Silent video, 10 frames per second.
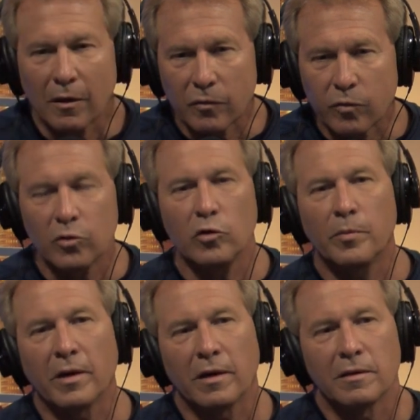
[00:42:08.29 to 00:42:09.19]

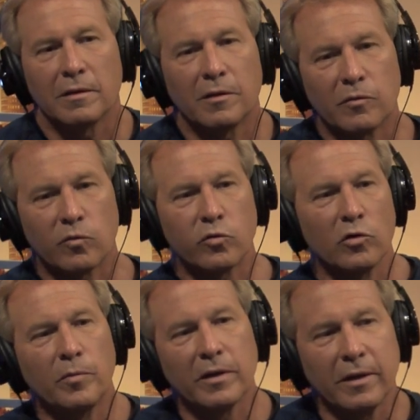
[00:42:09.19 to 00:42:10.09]
Aruba.
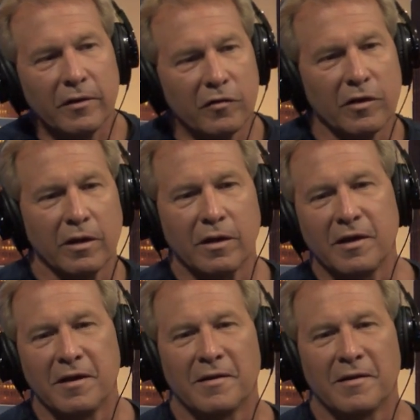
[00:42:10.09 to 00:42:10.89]
Aruba is a